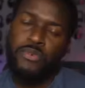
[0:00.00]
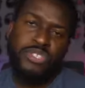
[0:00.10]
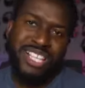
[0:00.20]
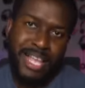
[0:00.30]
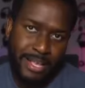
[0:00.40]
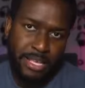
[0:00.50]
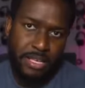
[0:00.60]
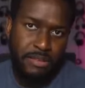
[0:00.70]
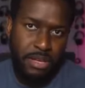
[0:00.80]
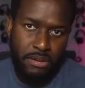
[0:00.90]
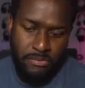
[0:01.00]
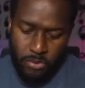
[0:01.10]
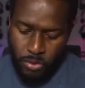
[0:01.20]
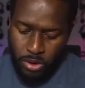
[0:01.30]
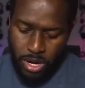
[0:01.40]
course Lightning
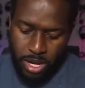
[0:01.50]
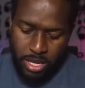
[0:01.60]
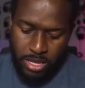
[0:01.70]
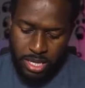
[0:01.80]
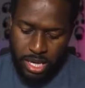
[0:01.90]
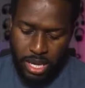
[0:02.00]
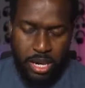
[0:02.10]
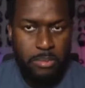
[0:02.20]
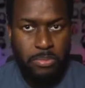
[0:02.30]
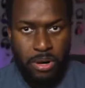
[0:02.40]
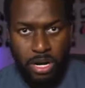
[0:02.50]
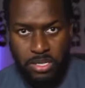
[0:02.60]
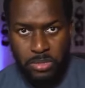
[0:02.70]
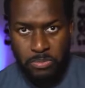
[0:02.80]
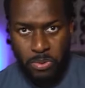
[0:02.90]
for the
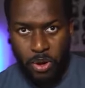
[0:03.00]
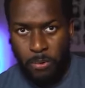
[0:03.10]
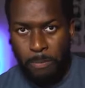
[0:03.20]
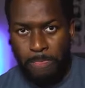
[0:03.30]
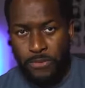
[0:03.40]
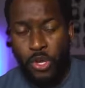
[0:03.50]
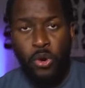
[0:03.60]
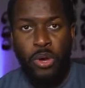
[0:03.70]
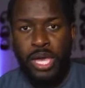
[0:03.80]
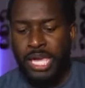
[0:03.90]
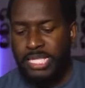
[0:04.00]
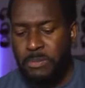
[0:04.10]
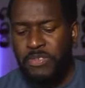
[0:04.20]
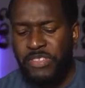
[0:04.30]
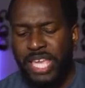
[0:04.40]
AirPods Pro. So in
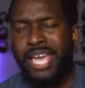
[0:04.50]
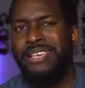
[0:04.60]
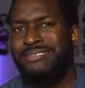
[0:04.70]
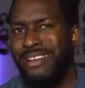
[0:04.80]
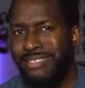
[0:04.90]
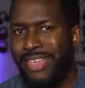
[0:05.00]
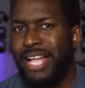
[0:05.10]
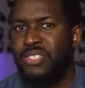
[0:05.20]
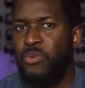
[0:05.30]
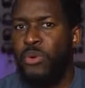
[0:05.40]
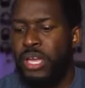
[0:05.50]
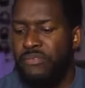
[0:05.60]
terms of the case, that's where